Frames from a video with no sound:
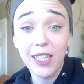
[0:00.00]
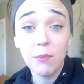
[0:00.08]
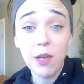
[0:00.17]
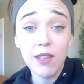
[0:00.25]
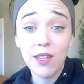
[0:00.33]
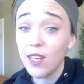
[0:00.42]

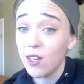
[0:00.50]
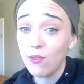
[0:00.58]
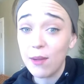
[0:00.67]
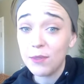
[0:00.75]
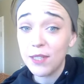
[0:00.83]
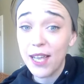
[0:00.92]
about getting a
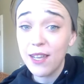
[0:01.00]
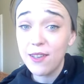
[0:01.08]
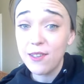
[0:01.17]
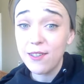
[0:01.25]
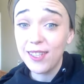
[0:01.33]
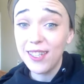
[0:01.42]

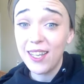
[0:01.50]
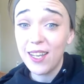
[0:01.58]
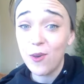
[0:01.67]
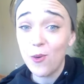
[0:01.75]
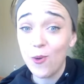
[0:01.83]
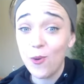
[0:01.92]
reptile
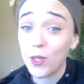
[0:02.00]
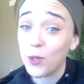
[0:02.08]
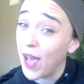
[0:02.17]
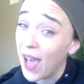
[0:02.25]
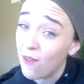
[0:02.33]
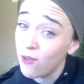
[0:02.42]
or you
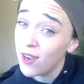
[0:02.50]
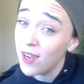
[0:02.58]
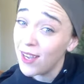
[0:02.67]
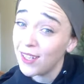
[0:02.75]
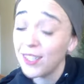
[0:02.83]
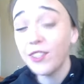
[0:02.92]
have
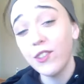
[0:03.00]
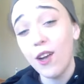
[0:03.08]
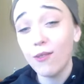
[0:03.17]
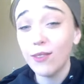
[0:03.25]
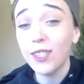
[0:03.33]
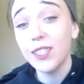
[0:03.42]
one and you're
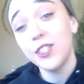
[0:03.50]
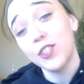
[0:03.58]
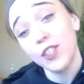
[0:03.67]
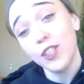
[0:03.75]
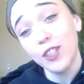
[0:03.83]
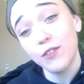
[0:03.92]
not really
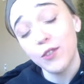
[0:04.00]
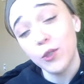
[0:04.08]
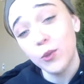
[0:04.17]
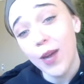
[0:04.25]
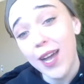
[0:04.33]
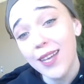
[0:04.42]
sure
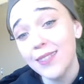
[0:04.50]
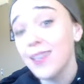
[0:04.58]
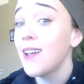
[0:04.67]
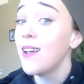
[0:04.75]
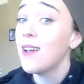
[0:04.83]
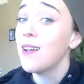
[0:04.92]
food-wise,
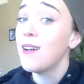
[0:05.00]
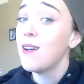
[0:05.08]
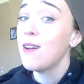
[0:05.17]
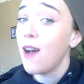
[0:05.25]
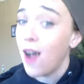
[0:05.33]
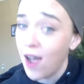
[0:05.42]

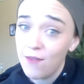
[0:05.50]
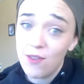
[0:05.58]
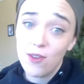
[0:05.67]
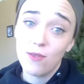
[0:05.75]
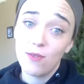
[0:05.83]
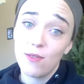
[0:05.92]
I
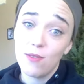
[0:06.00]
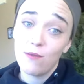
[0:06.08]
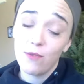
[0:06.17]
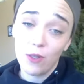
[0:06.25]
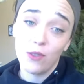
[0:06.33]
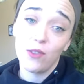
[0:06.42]
vote
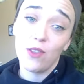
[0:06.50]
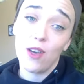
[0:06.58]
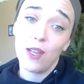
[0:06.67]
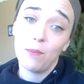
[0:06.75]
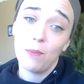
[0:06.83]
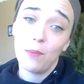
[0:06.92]
frozen
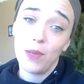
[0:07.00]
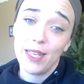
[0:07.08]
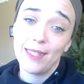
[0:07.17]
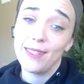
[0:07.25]
thawed because